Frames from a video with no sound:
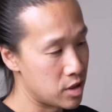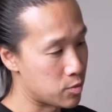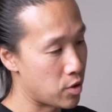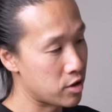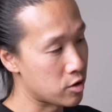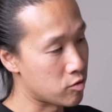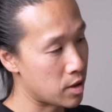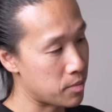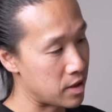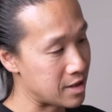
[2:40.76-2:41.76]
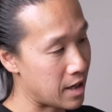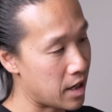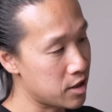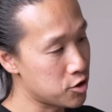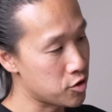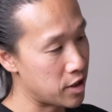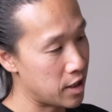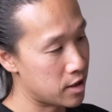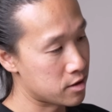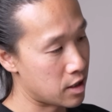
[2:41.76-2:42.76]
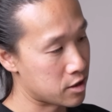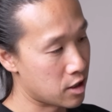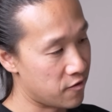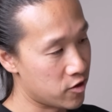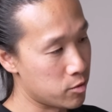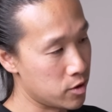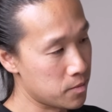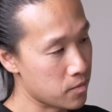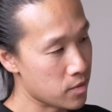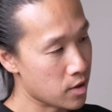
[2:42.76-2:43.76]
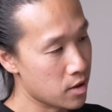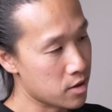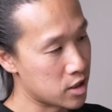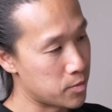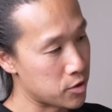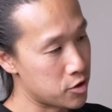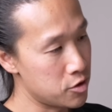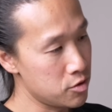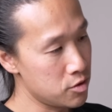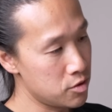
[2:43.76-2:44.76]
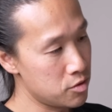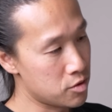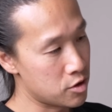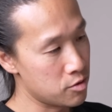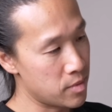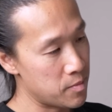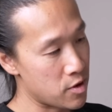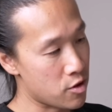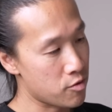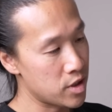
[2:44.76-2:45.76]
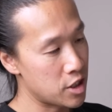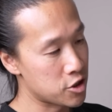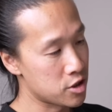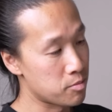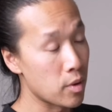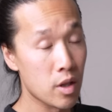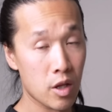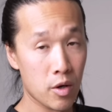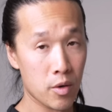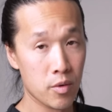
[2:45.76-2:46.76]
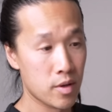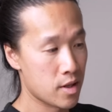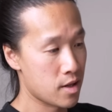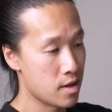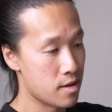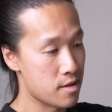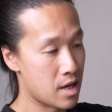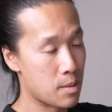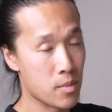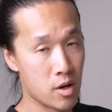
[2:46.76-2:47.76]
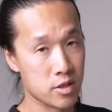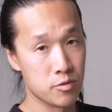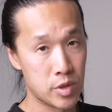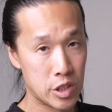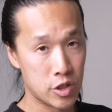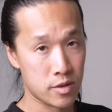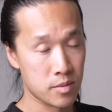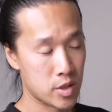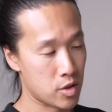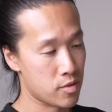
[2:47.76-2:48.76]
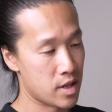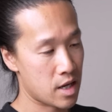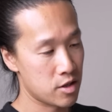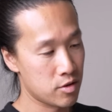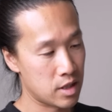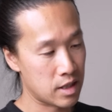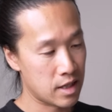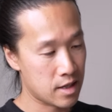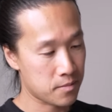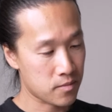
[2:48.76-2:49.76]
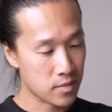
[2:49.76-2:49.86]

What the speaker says: is bring your grip as high as you can, that's comfortable. That's about 2 to maybe 3 inches below that marked region so that you can get